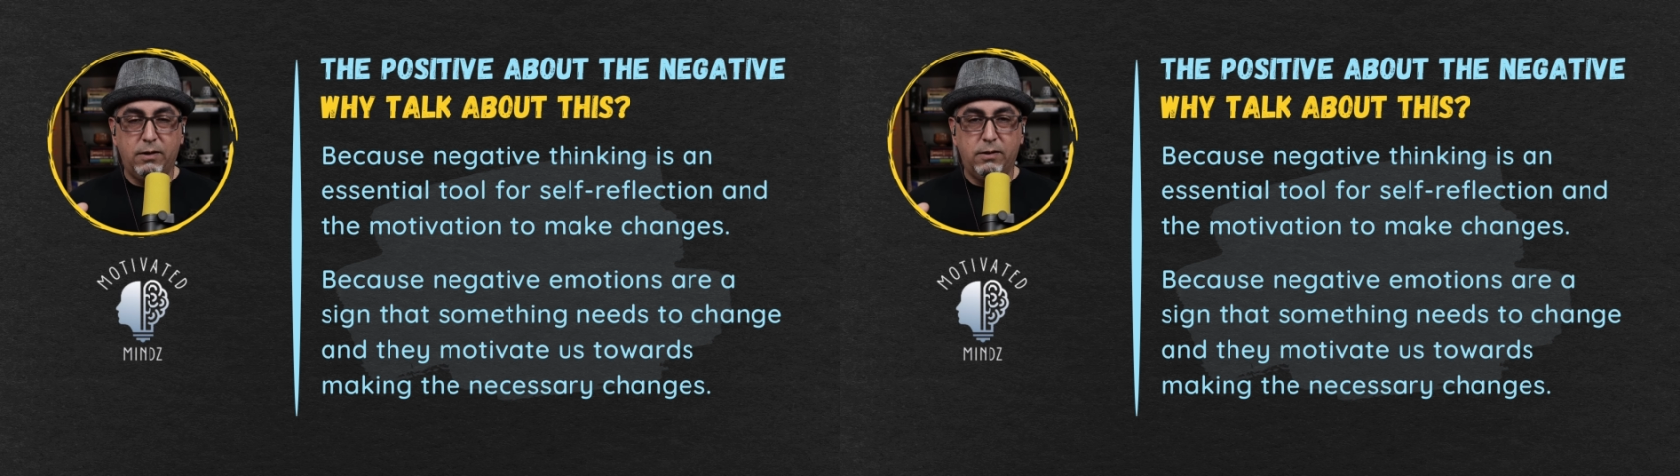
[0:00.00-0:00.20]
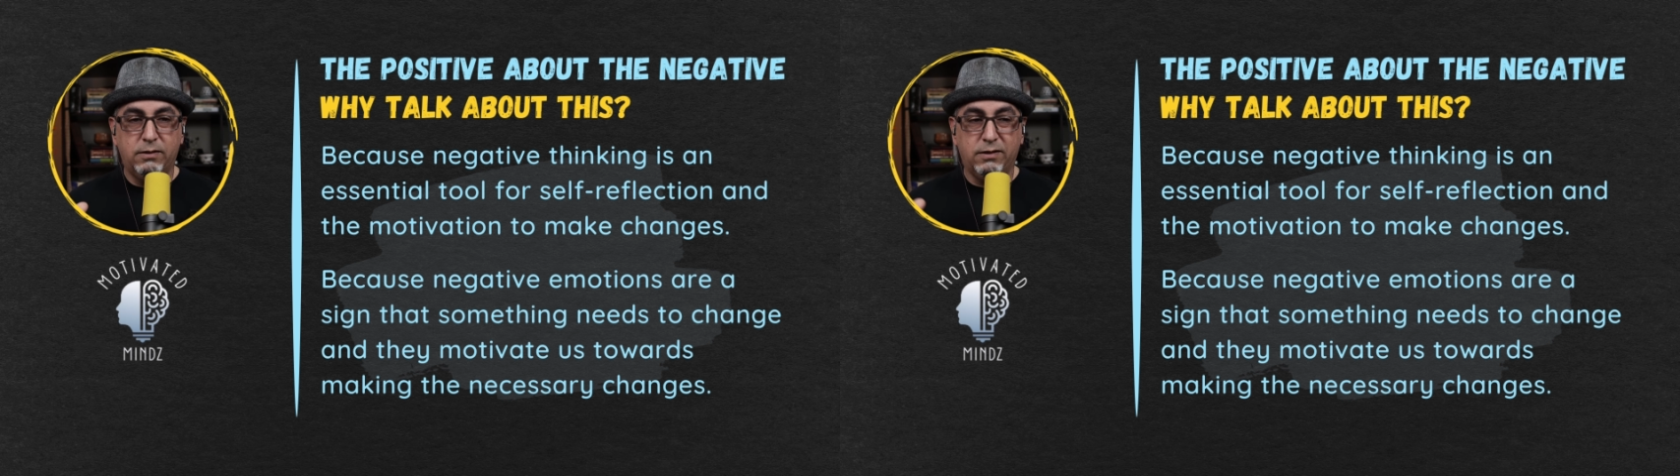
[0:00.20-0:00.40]

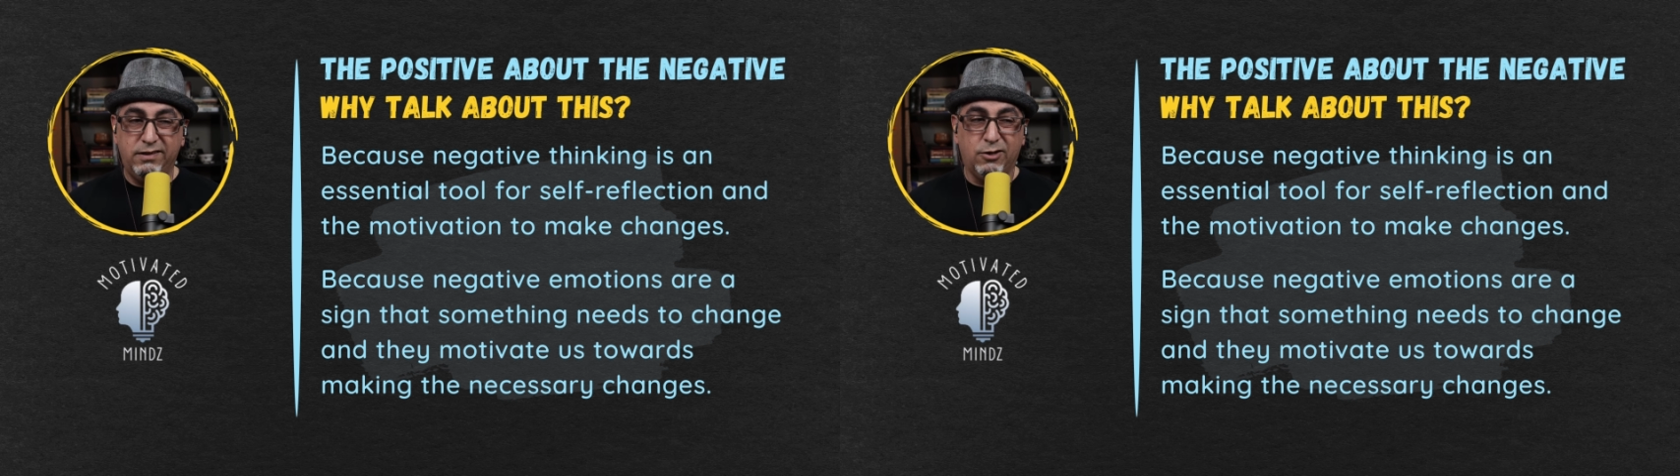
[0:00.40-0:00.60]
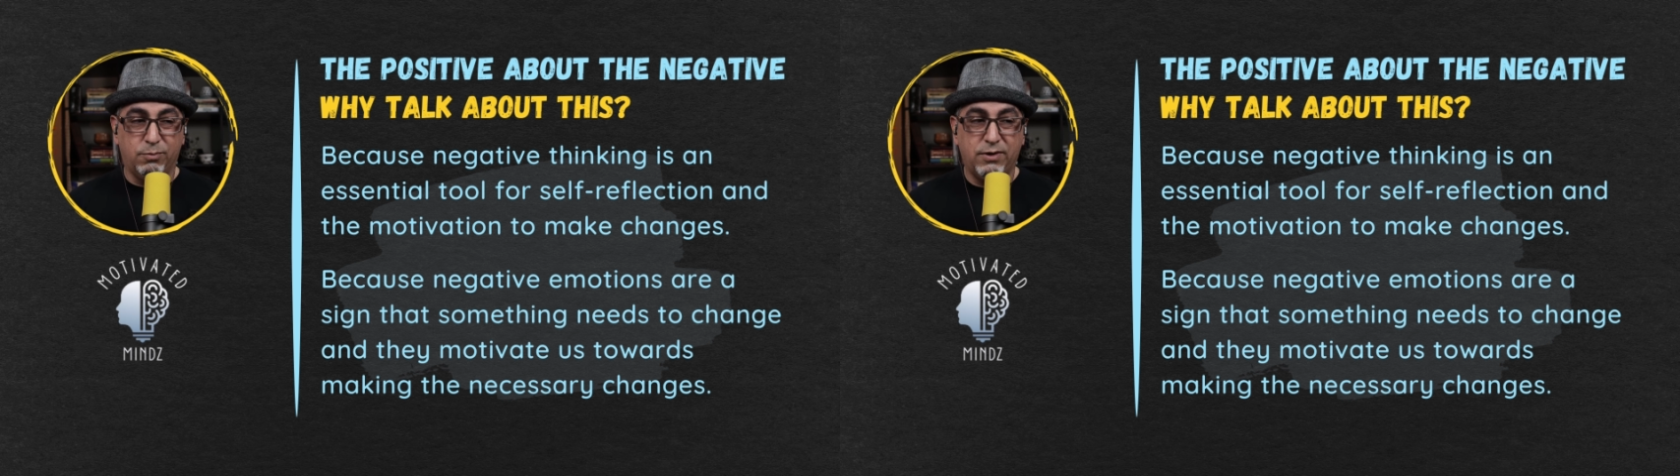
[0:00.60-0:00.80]
Clinical
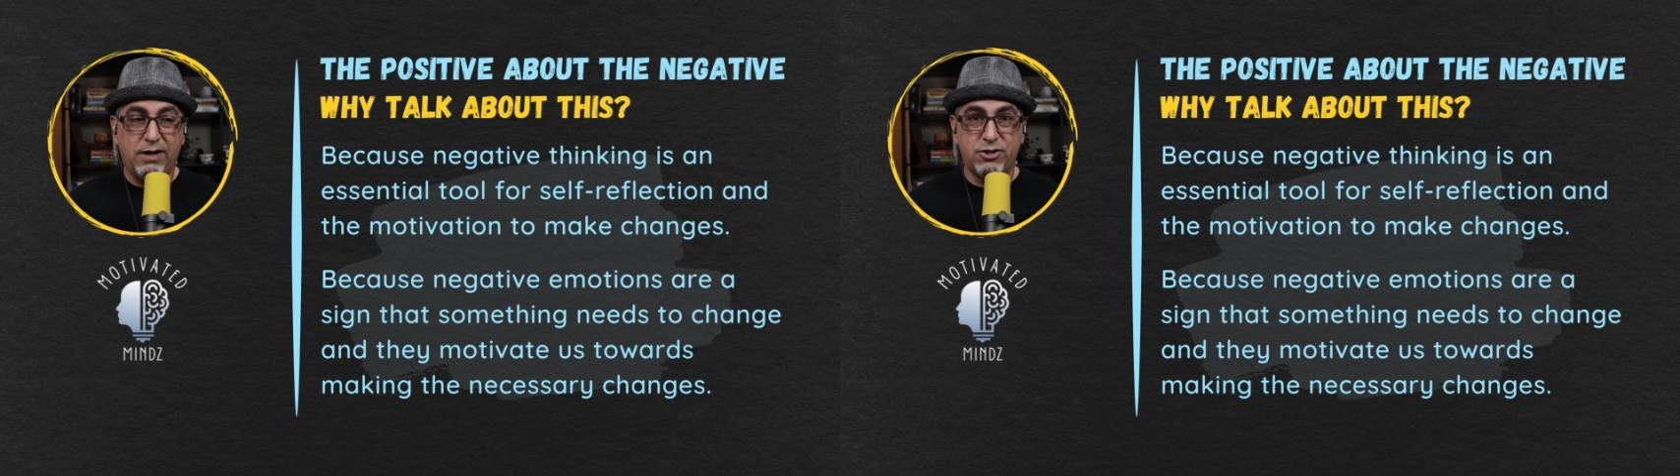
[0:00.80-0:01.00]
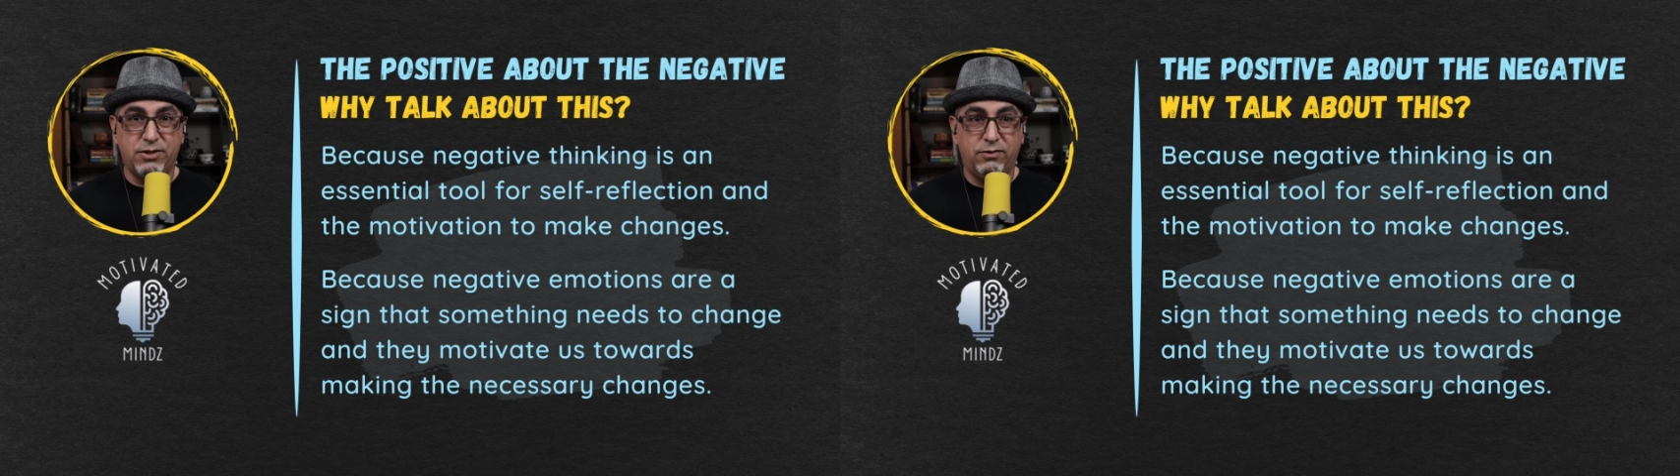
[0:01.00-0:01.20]

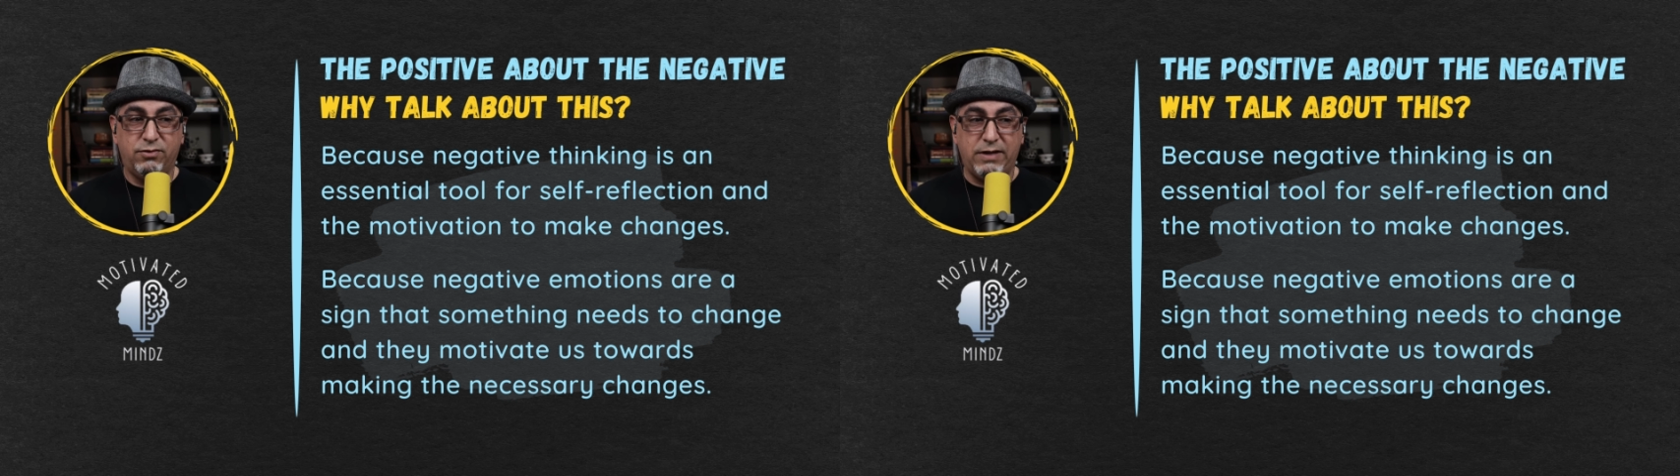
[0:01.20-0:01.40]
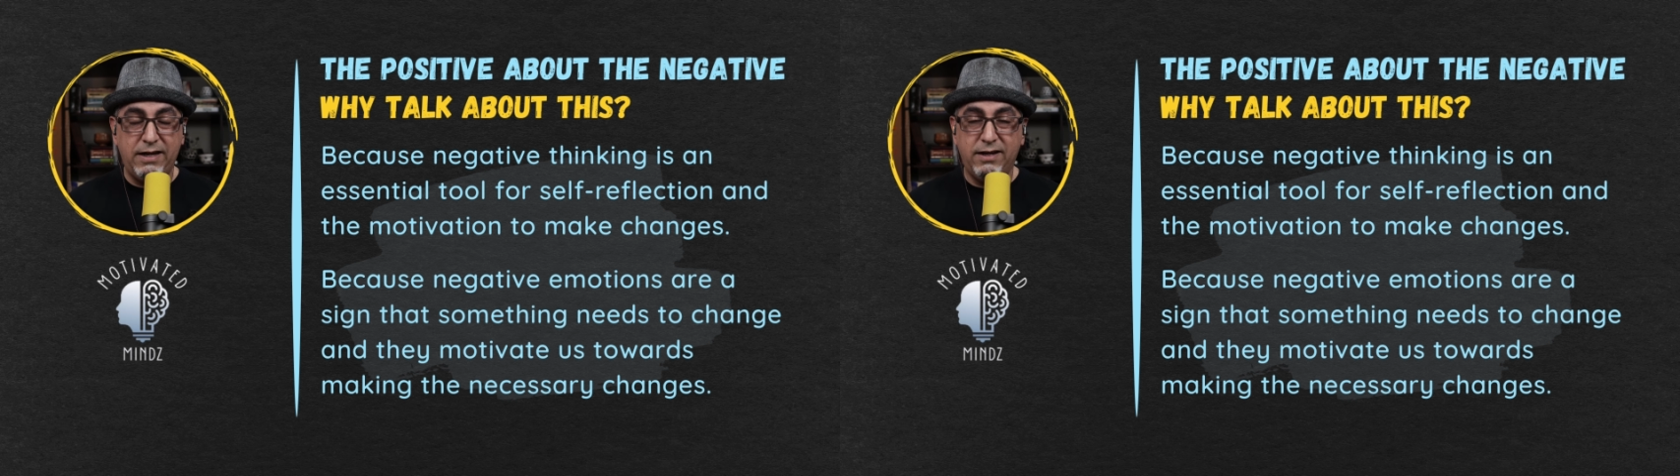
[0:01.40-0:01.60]
depression is
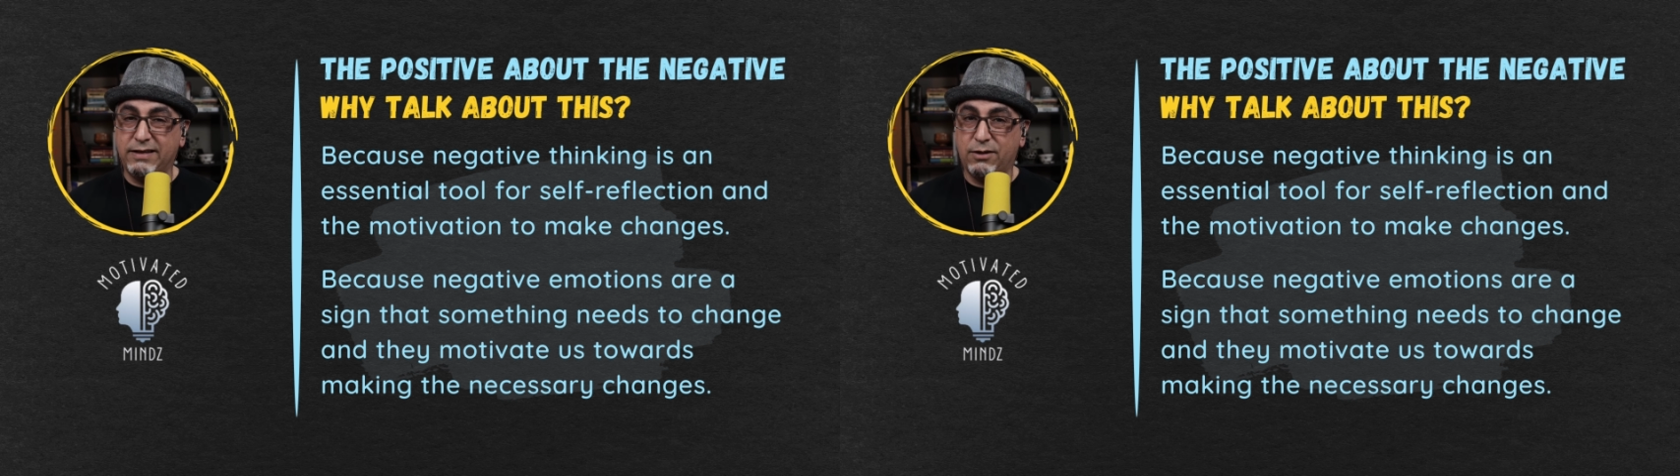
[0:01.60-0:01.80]
staying in that